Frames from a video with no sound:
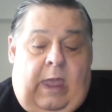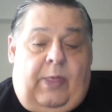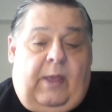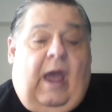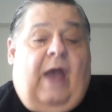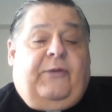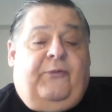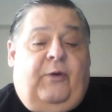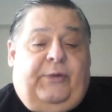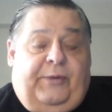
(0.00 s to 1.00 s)
The
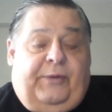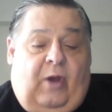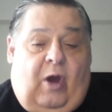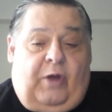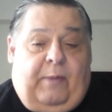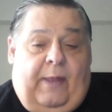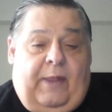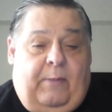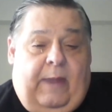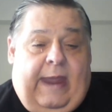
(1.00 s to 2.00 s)
controversy was caused by
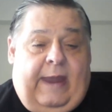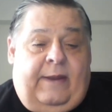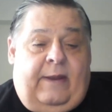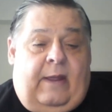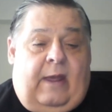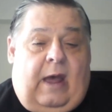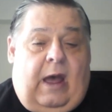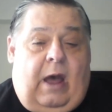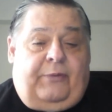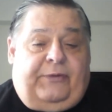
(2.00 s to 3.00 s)
the man
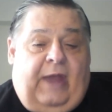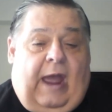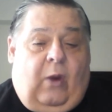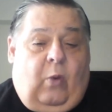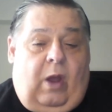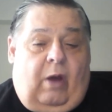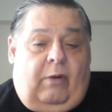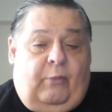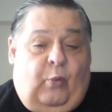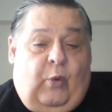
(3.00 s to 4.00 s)
of
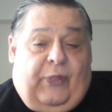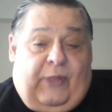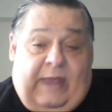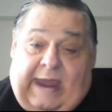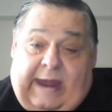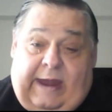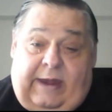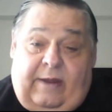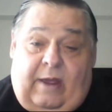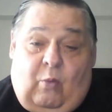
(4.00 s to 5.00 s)
Stockwell, with the
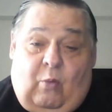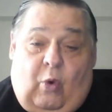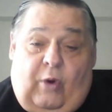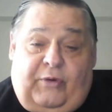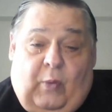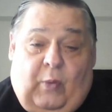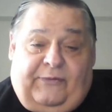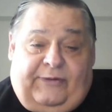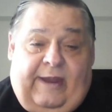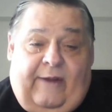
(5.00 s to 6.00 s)
aid of Warner's
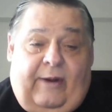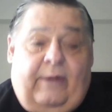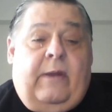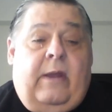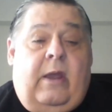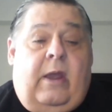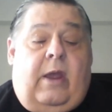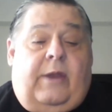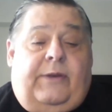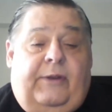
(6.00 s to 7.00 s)
wife Sarah,
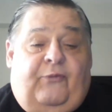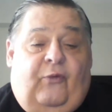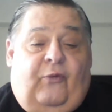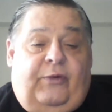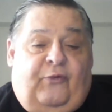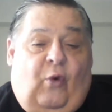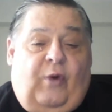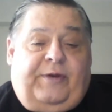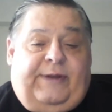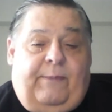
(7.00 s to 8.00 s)
to
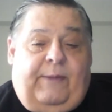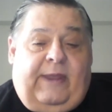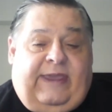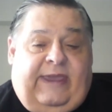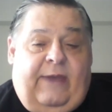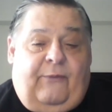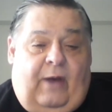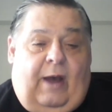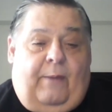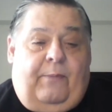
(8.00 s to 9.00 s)
force him to give
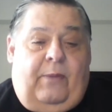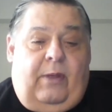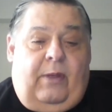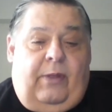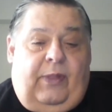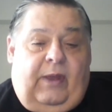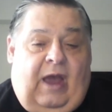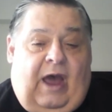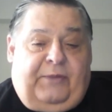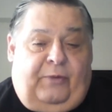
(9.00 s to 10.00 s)
up the
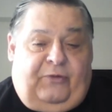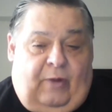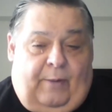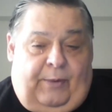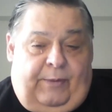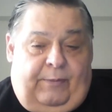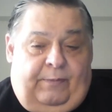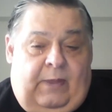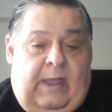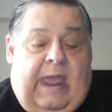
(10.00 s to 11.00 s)
gospel trumpet
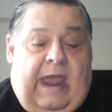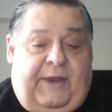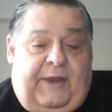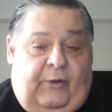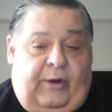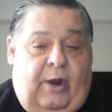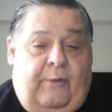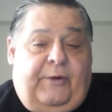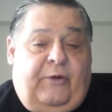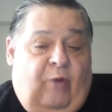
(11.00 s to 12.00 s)
and turn it
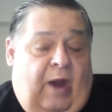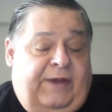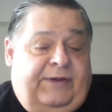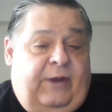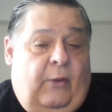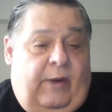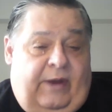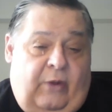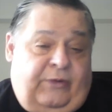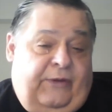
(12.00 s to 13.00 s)
over to Rice. No one
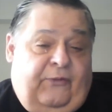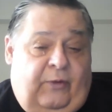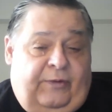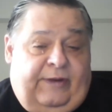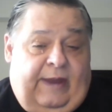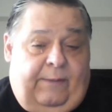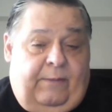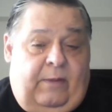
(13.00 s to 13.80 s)
knows his first name.